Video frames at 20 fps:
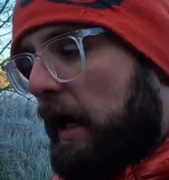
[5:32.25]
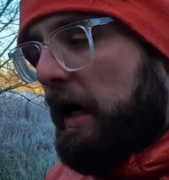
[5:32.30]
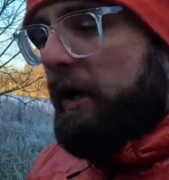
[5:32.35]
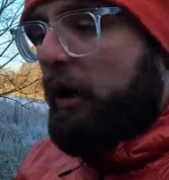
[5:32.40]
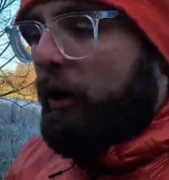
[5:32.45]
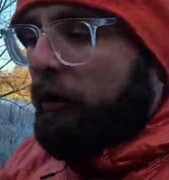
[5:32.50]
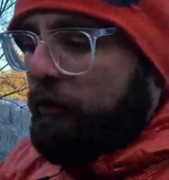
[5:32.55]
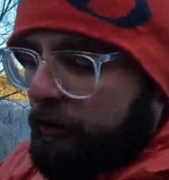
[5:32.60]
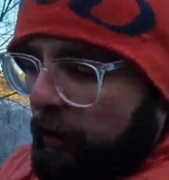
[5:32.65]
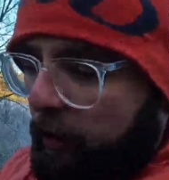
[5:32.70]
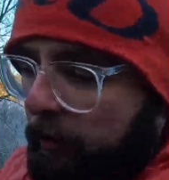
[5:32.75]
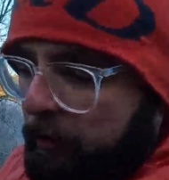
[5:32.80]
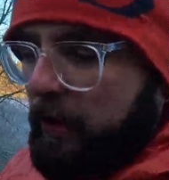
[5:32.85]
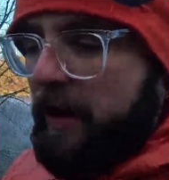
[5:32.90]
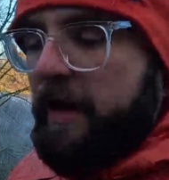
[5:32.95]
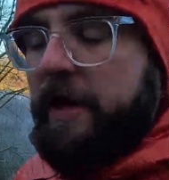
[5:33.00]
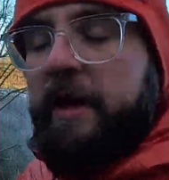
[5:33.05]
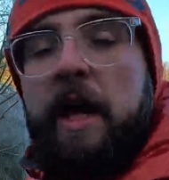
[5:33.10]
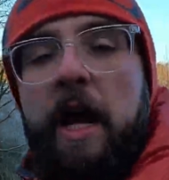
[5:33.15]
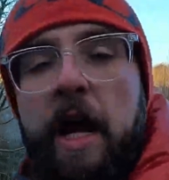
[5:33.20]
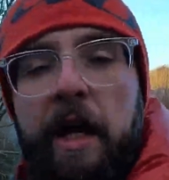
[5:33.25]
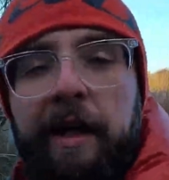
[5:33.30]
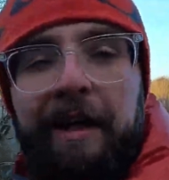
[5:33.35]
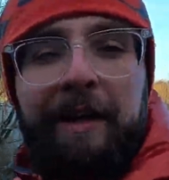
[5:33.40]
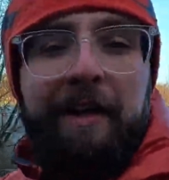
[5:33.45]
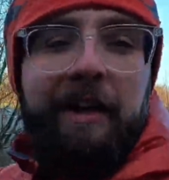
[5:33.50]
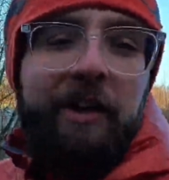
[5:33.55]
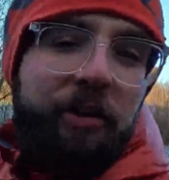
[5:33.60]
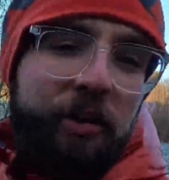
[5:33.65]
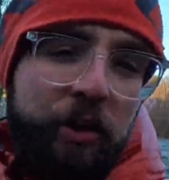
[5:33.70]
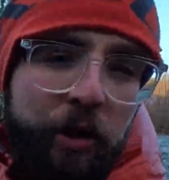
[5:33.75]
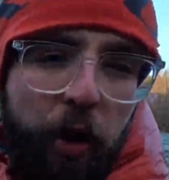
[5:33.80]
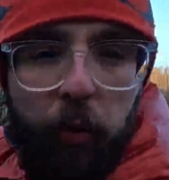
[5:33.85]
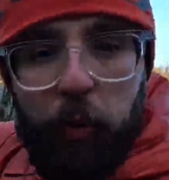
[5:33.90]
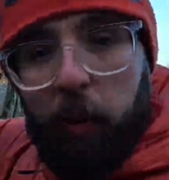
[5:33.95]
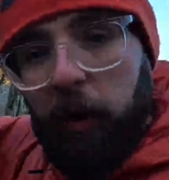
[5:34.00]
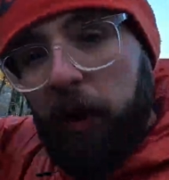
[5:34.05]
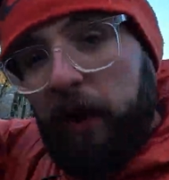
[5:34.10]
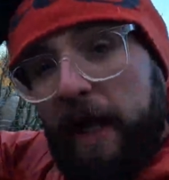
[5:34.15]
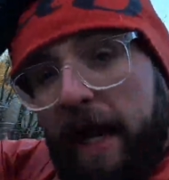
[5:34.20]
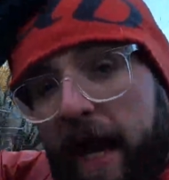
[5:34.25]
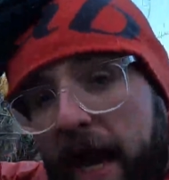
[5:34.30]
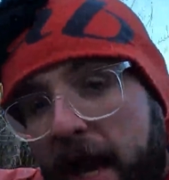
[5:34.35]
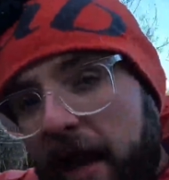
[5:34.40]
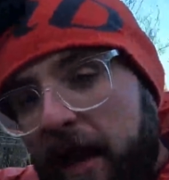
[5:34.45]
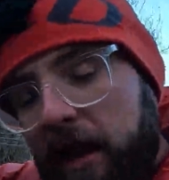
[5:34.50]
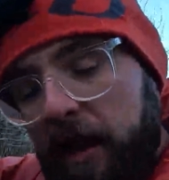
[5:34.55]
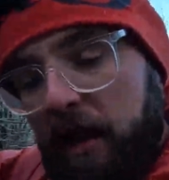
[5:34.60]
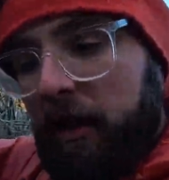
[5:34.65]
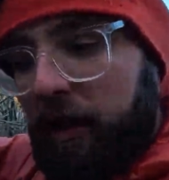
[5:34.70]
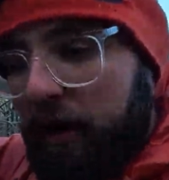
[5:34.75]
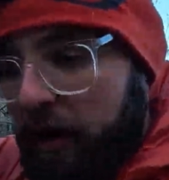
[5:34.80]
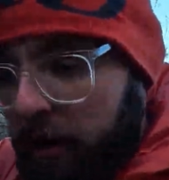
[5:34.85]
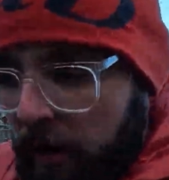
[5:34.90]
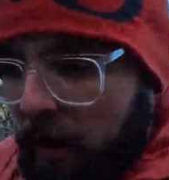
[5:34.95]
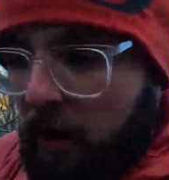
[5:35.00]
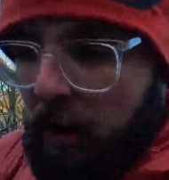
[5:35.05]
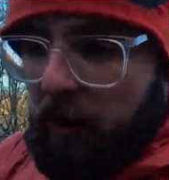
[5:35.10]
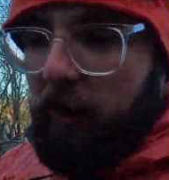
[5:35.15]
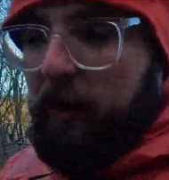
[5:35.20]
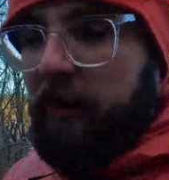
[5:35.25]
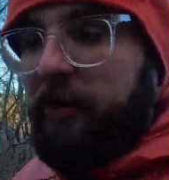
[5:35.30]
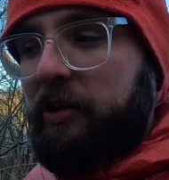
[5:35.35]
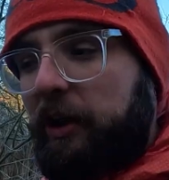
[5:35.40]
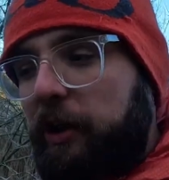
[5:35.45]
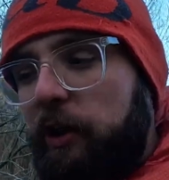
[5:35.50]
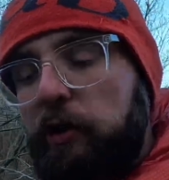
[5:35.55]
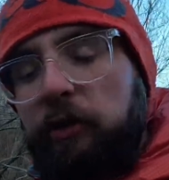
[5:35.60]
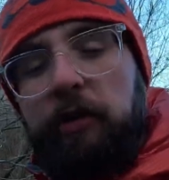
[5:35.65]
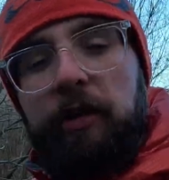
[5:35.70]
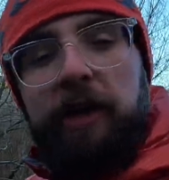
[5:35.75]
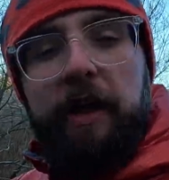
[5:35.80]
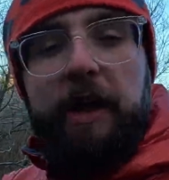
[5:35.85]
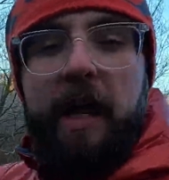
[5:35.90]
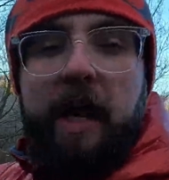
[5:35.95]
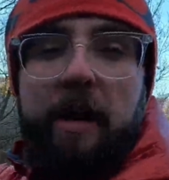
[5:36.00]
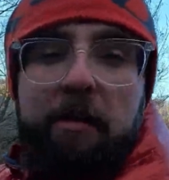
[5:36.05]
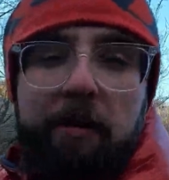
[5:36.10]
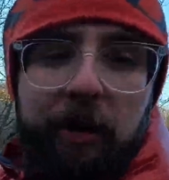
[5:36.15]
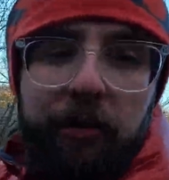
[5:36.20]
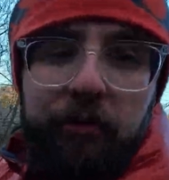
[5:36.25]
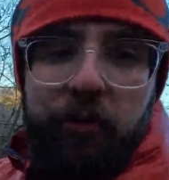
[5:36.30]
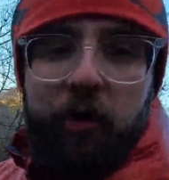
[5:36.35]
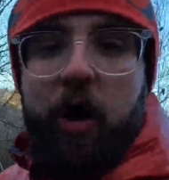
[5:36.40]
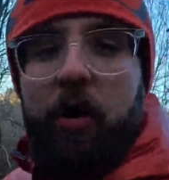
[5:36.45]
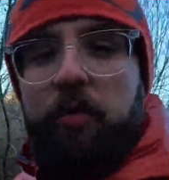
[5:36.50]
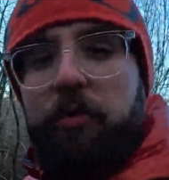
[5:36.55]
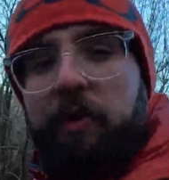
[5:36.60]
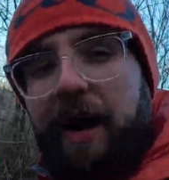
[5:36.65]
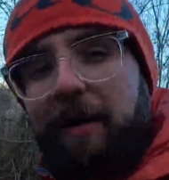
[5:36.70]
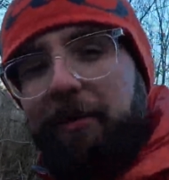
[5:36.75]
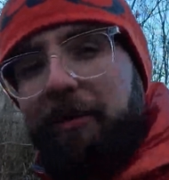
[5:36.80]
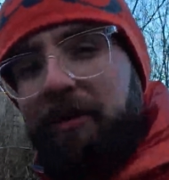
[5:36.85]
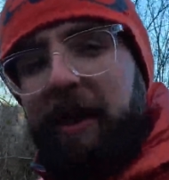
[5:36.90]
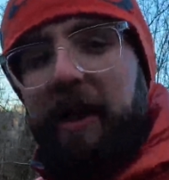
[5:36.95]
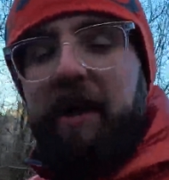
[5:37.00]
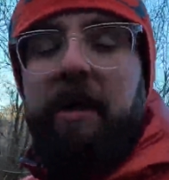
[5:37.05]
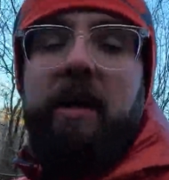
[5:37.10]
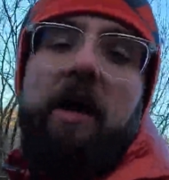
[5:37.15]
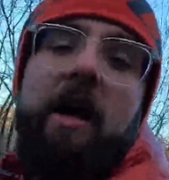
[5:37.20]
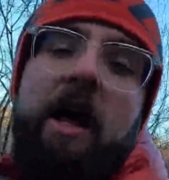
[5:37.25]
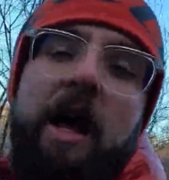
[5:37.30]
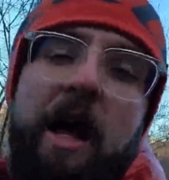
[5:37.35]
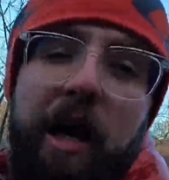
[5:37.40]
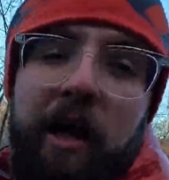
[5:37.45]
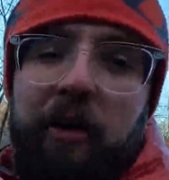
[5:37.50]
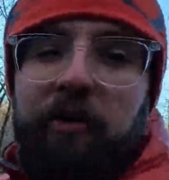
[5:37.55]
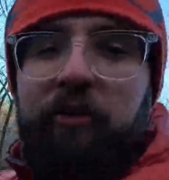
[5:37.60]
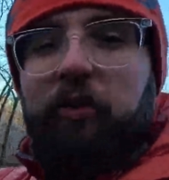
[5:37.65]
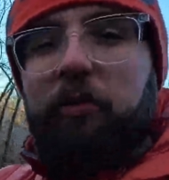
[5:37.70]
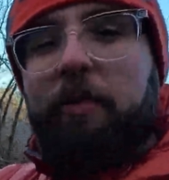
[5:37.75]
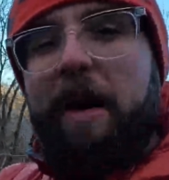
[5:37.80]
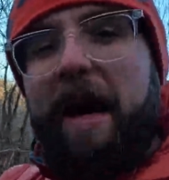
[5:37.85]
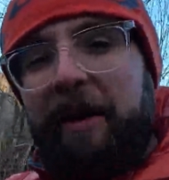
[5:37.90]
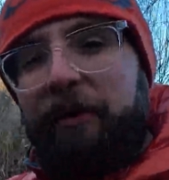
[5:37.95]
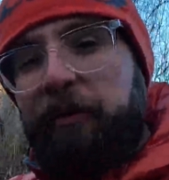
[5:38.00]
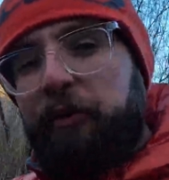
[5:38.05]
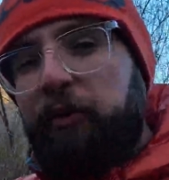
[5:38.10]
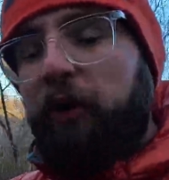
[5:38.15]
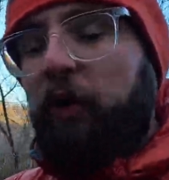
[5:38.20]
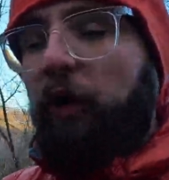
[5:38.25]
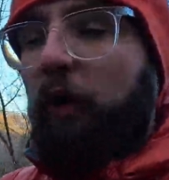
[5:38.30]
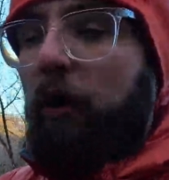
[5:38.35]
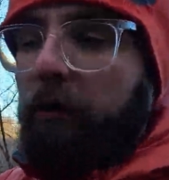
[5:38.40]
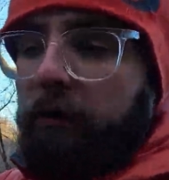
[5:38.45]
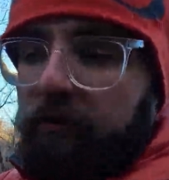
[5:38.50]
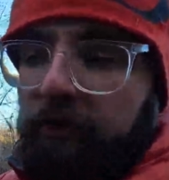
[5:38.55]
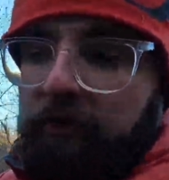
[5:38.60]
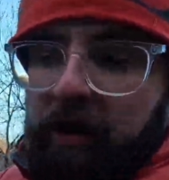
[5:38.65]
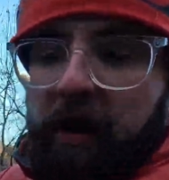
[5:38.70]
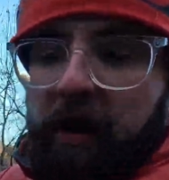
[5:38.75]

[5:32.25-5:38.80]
I also bring an additional woolly hat, which I usually keep my drone wrapped in, and some extra gloves